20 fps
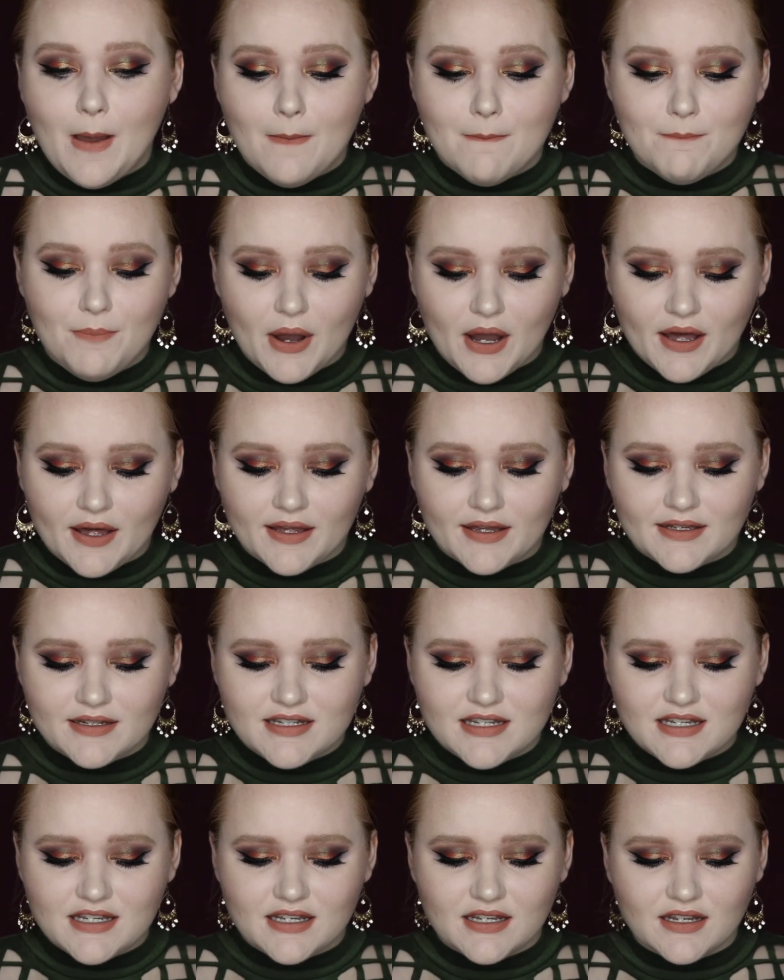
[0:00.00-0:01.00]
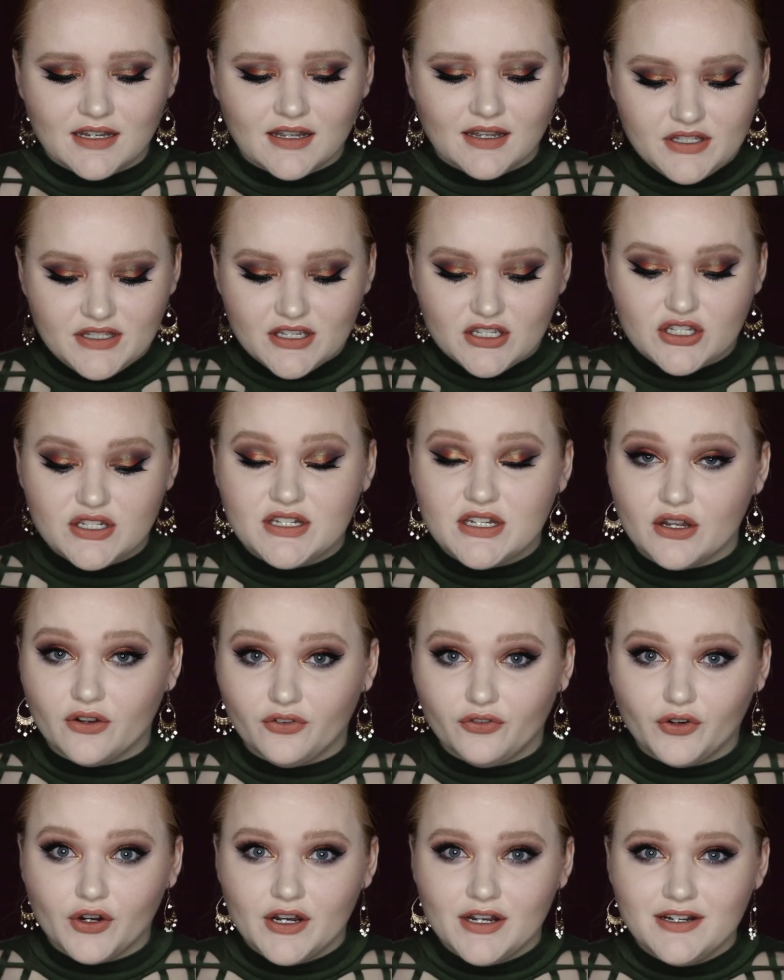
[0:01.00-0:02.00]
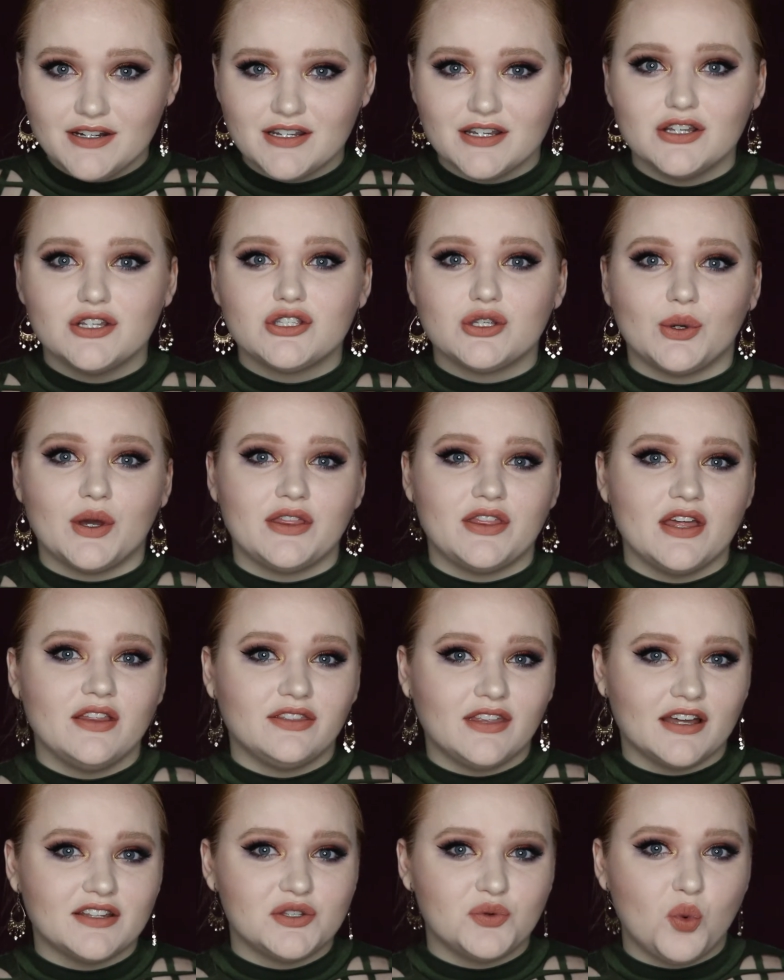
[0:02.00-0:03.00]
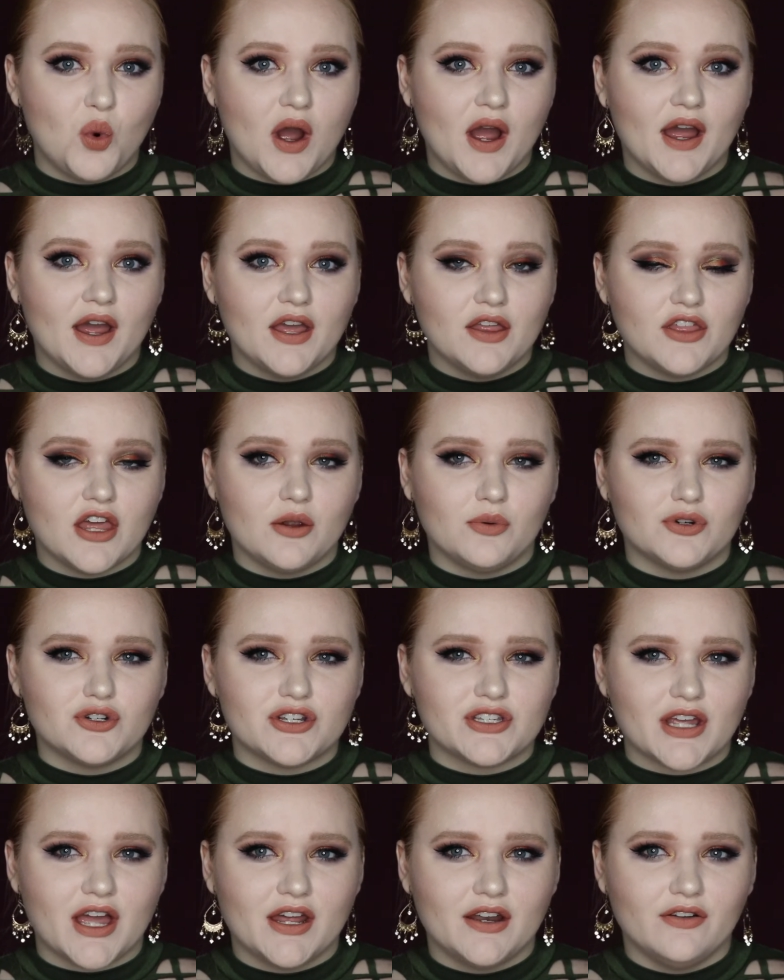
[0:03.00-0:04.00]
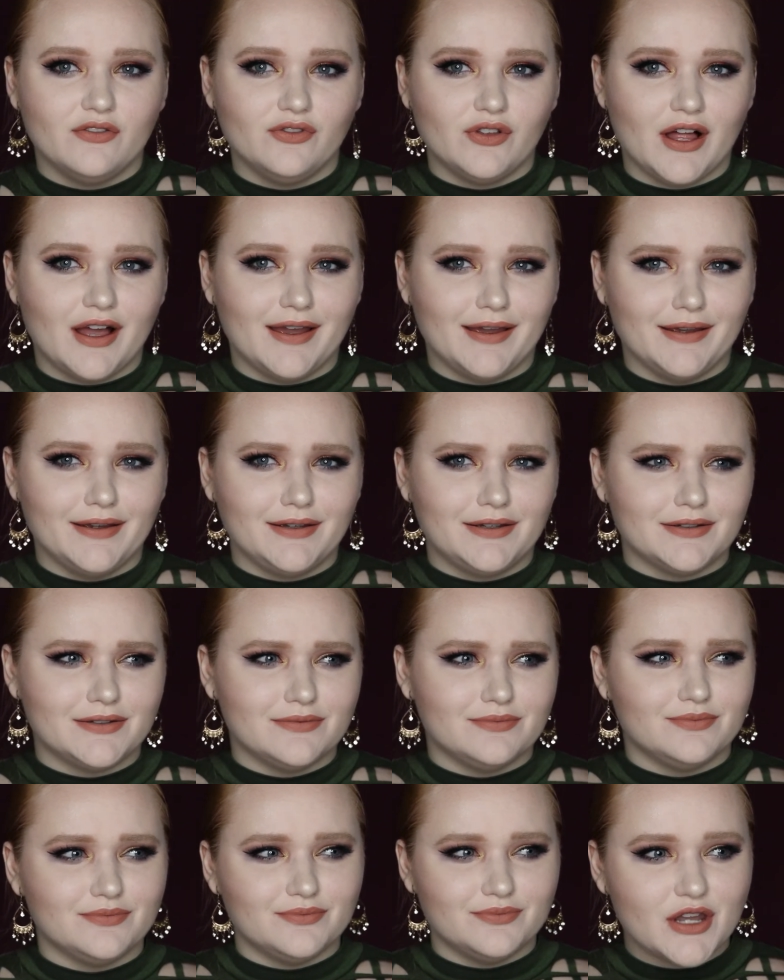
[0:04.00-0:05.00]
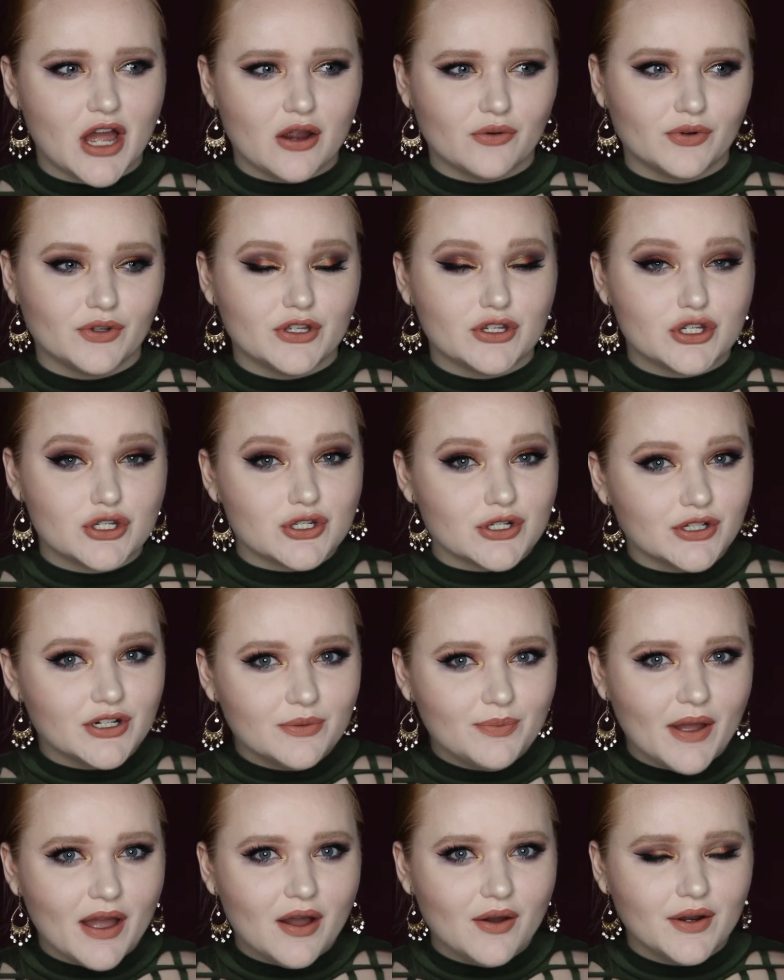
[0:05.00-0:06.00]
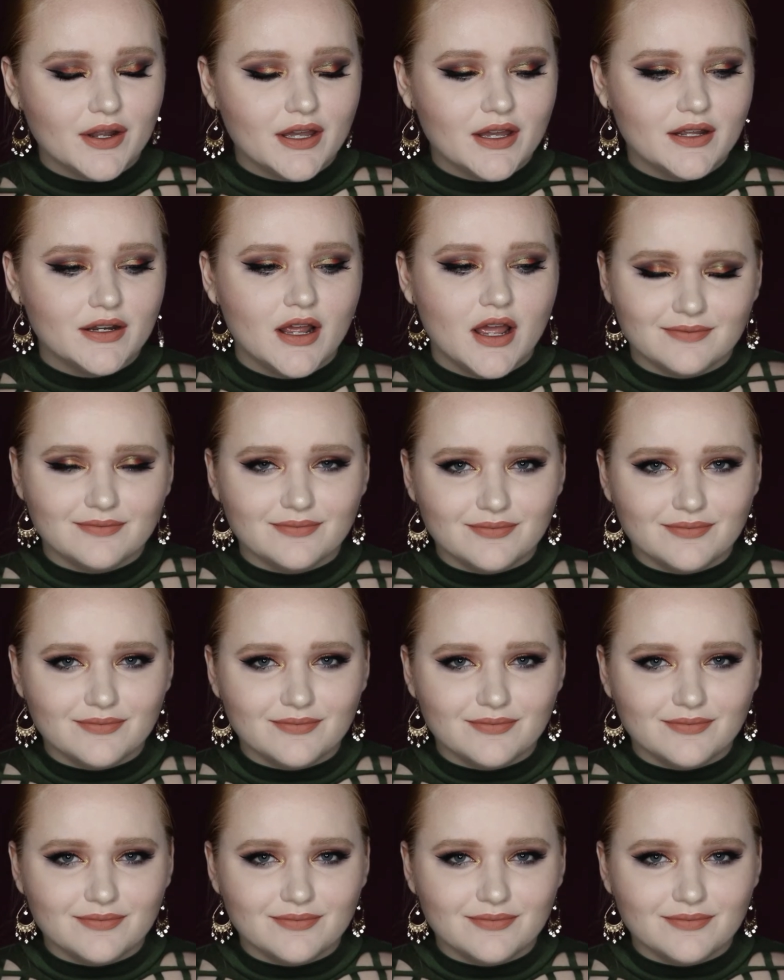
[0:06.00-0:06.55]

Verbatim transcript: But this is different, so I think that's why they were just kind of like not really sure about it.